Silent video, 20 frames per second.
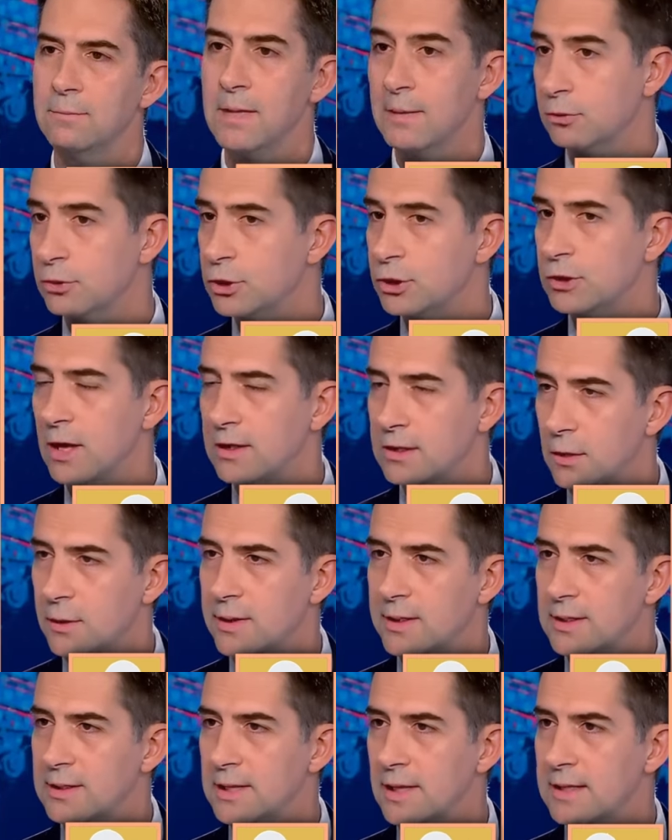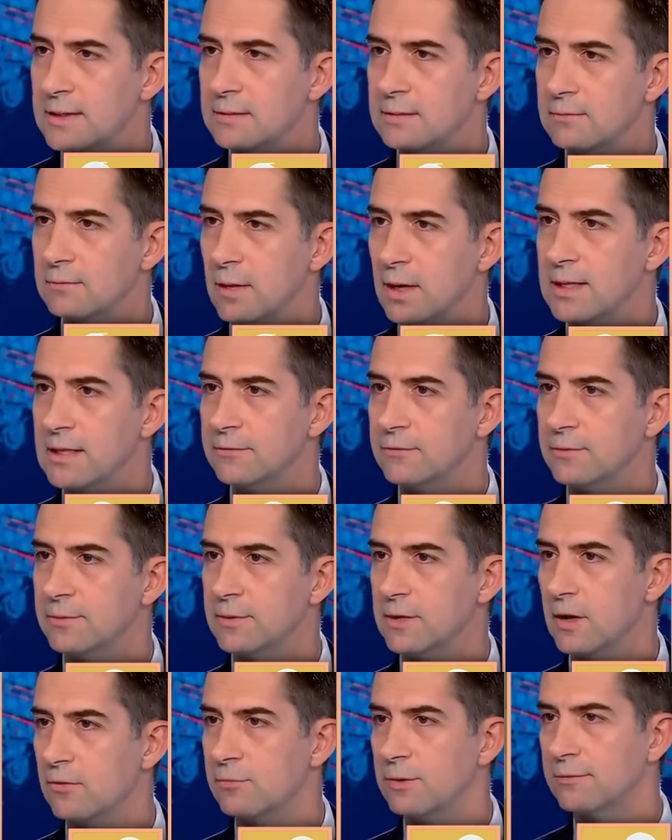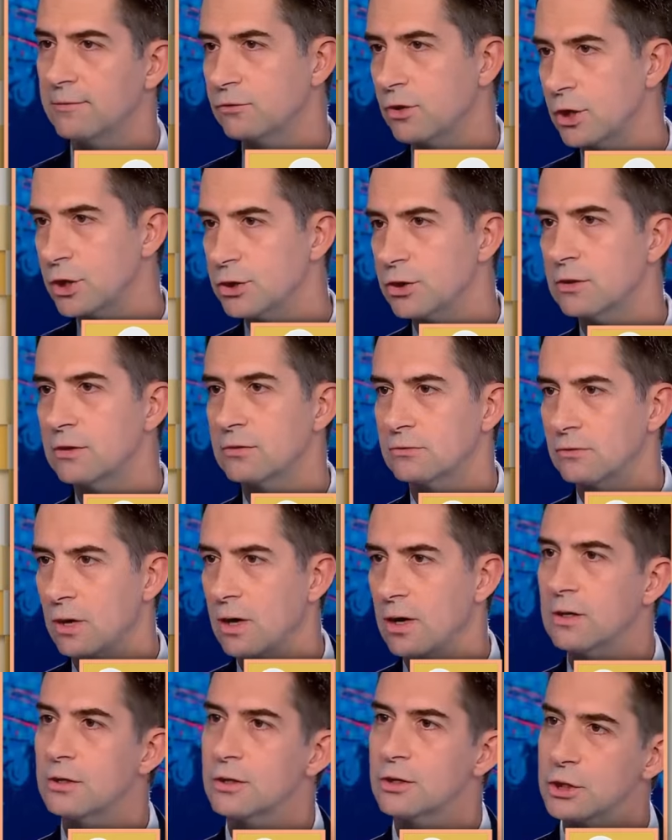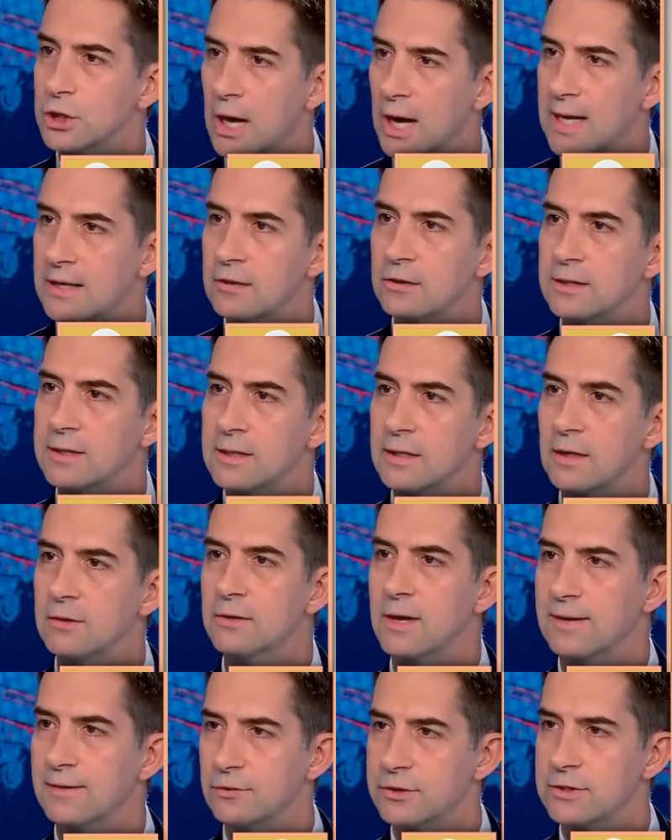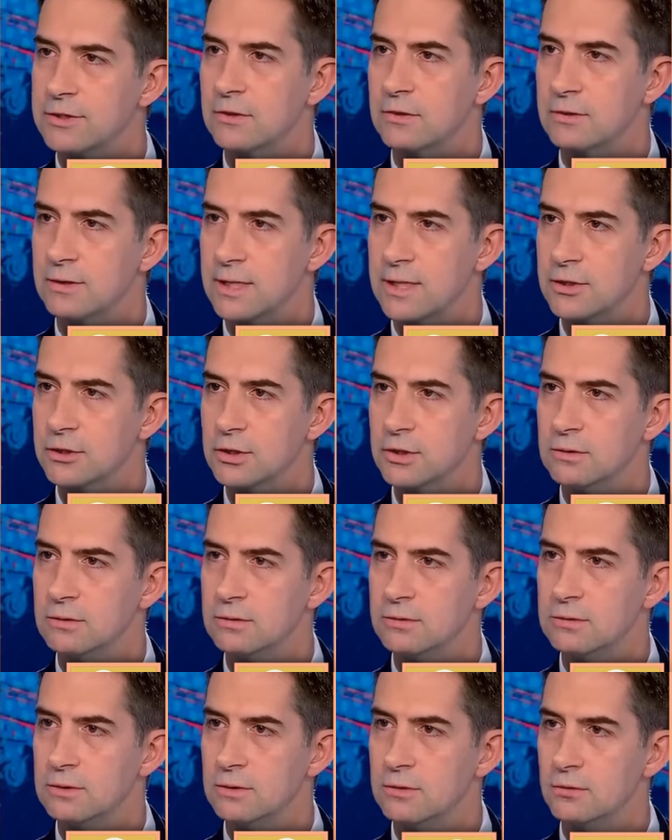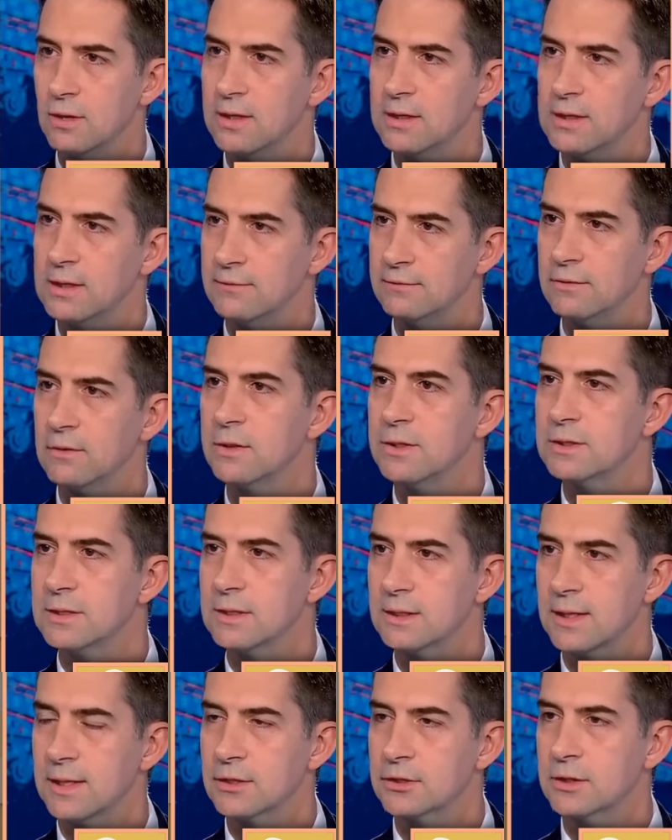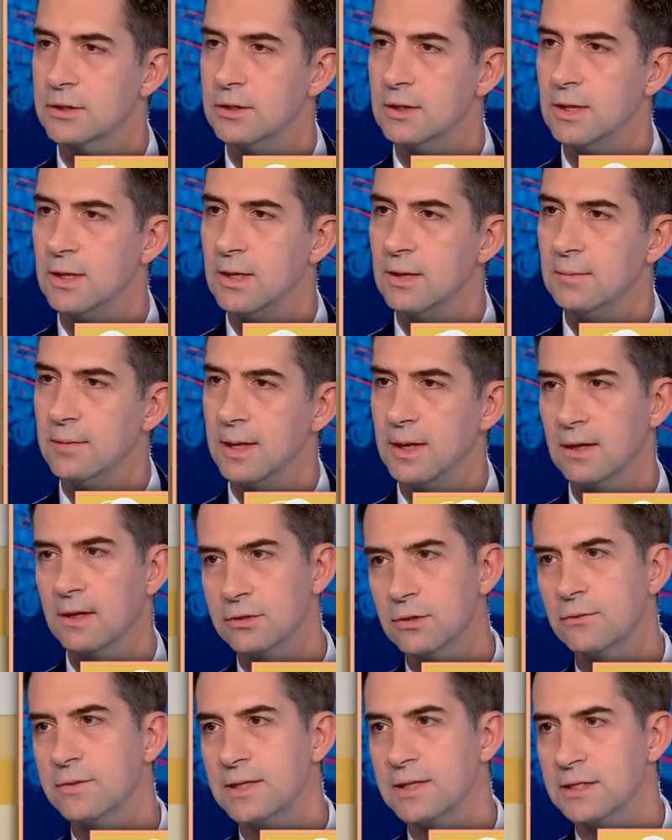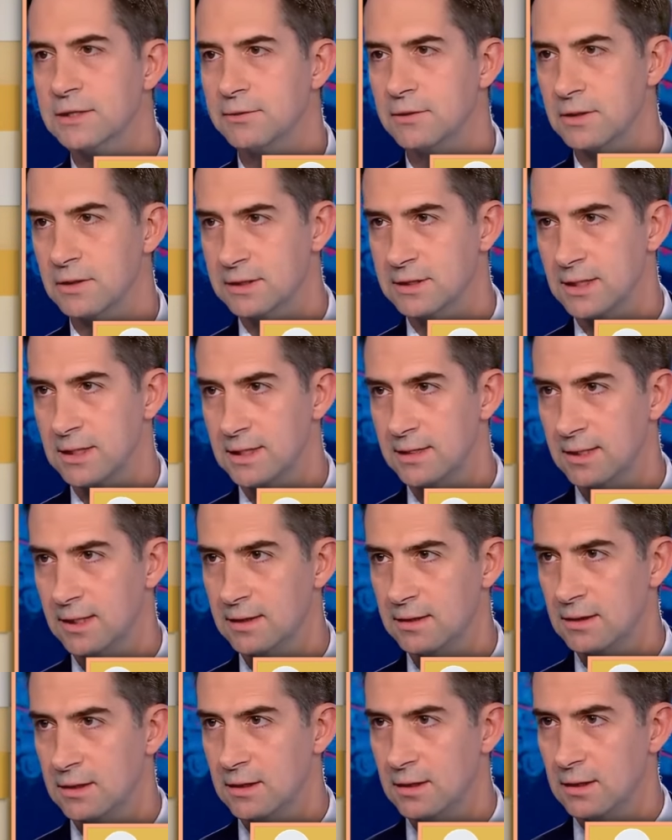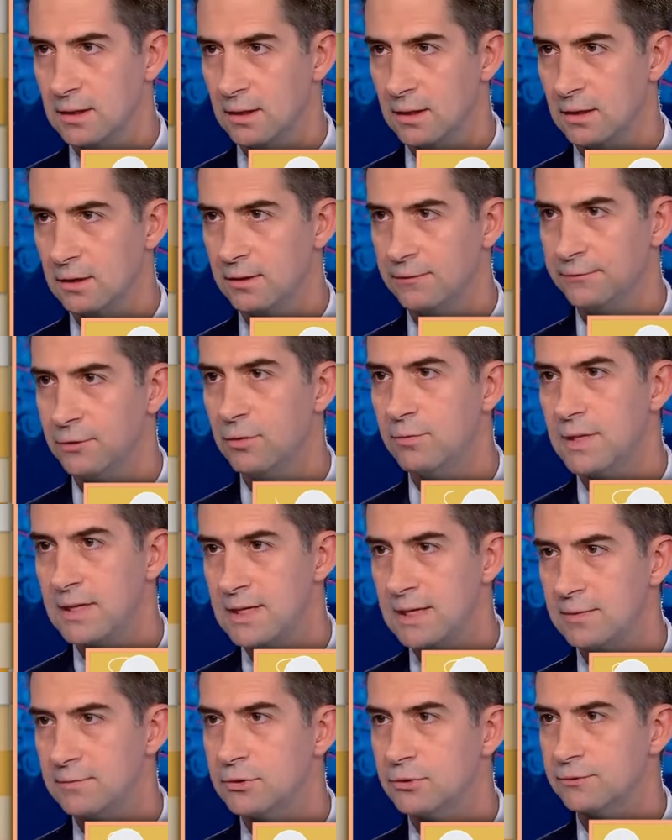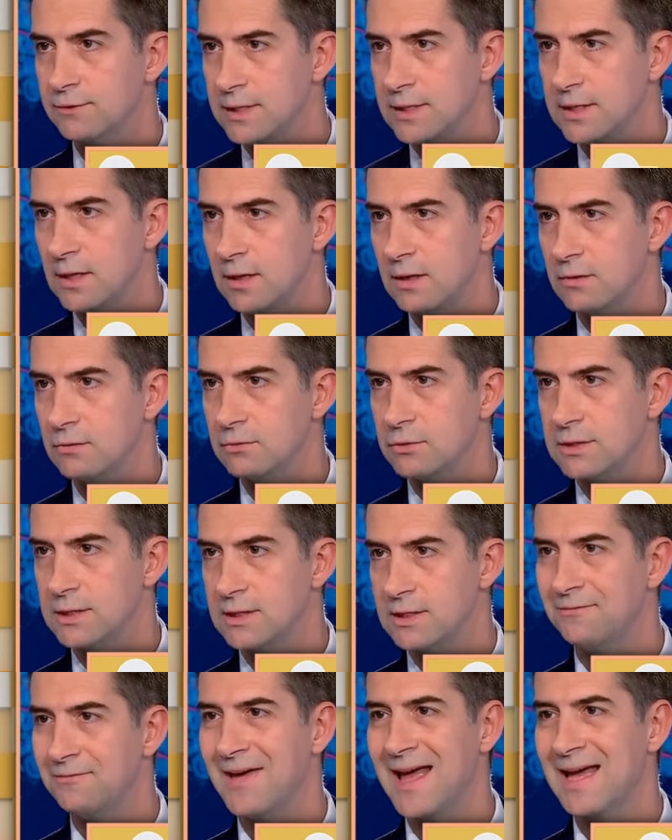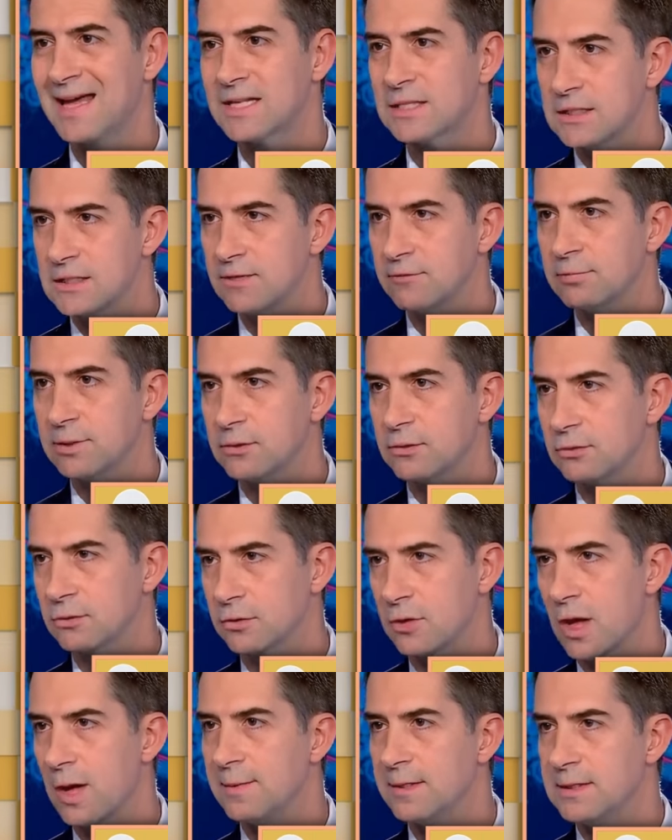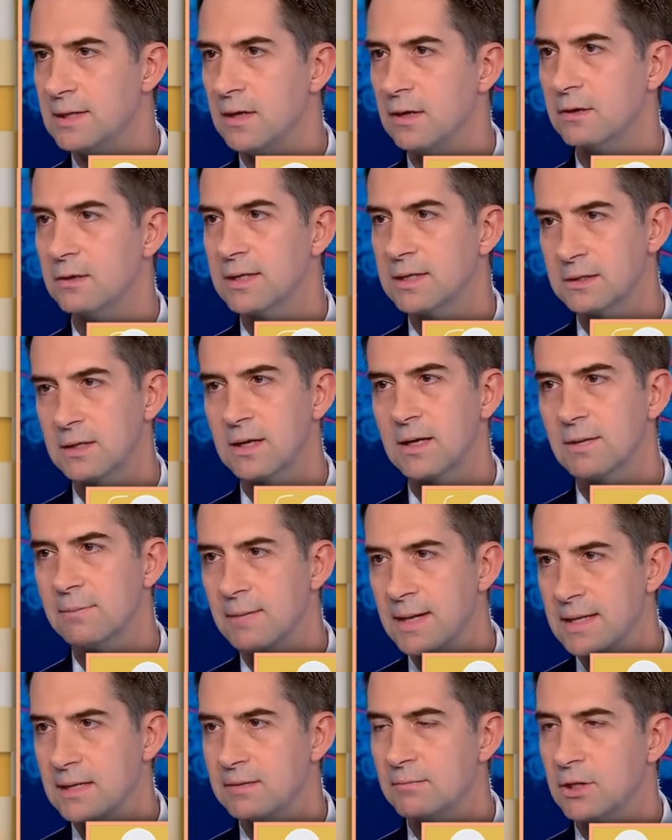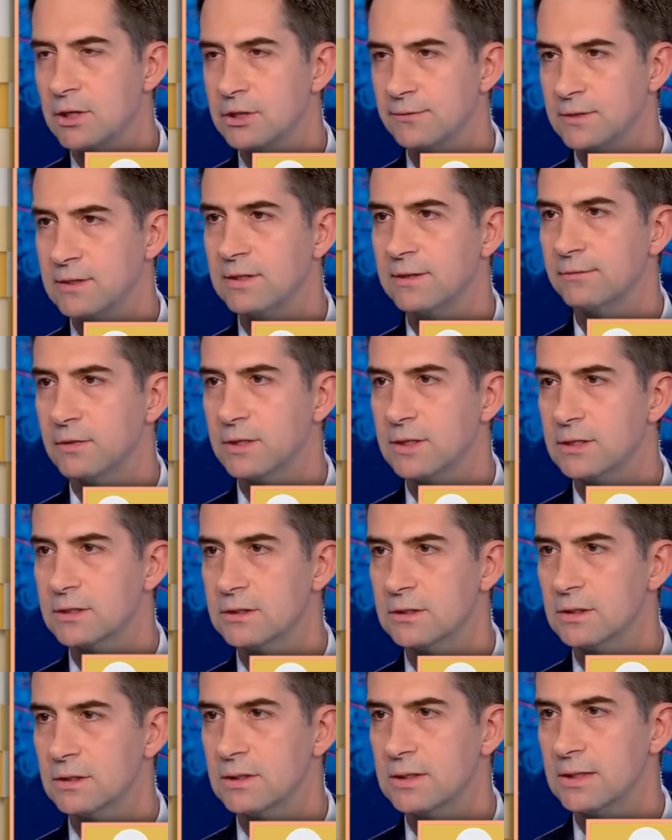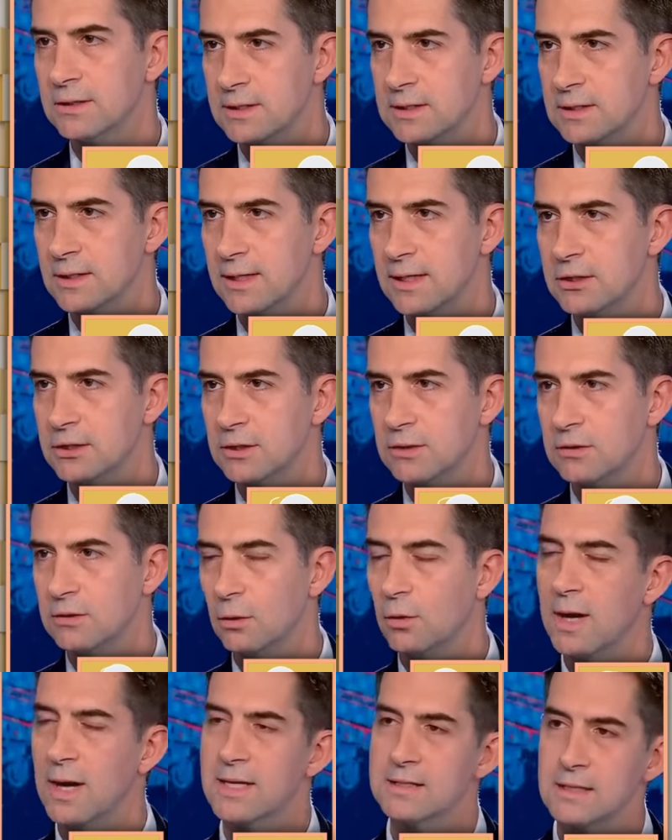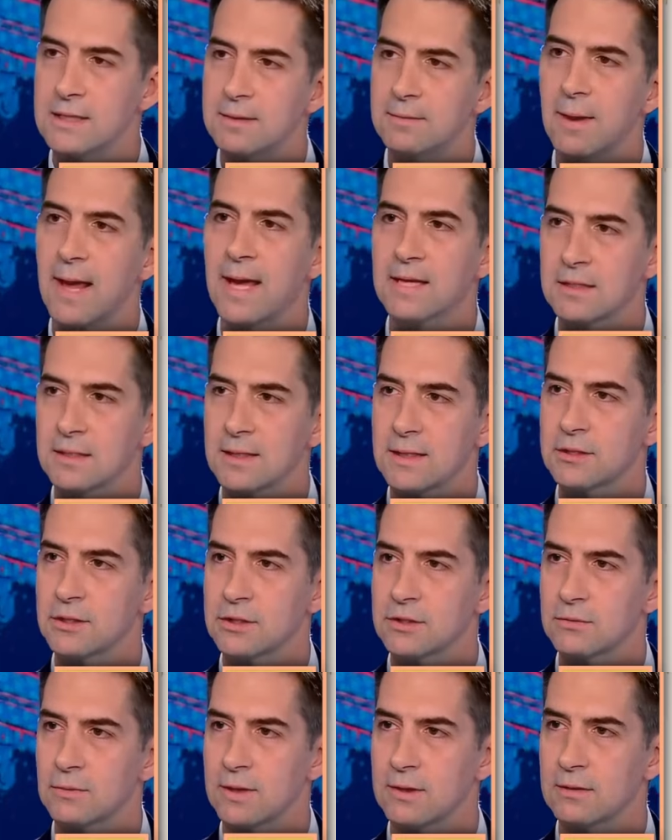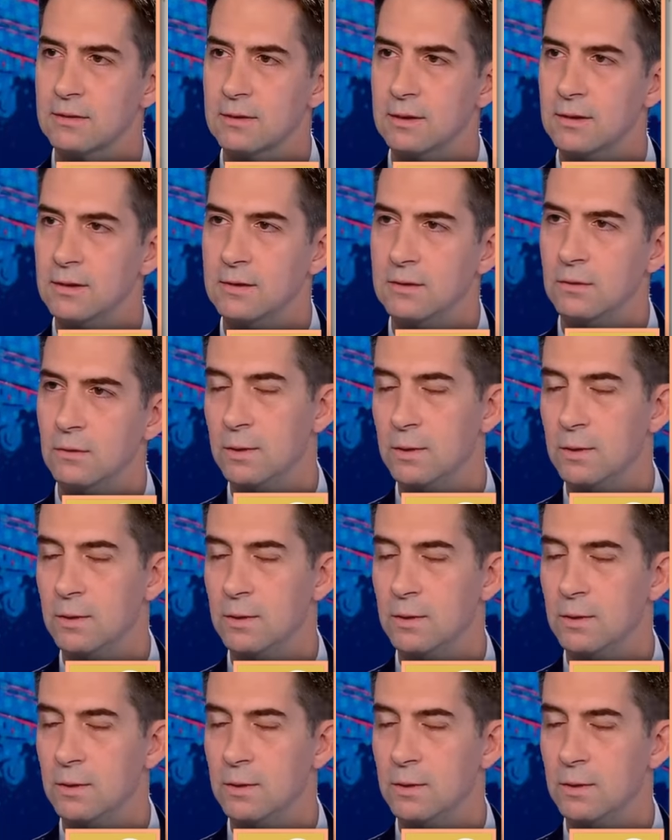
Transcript: People should not knowingly take money from the government of Russia or Iran or China or any other adversarial nation to try to influence the election. But I also think it's fair to say that a few memes or videos in the vast sea of political commentary is not going to make much of a difference in this election, nor has it in past elections as well.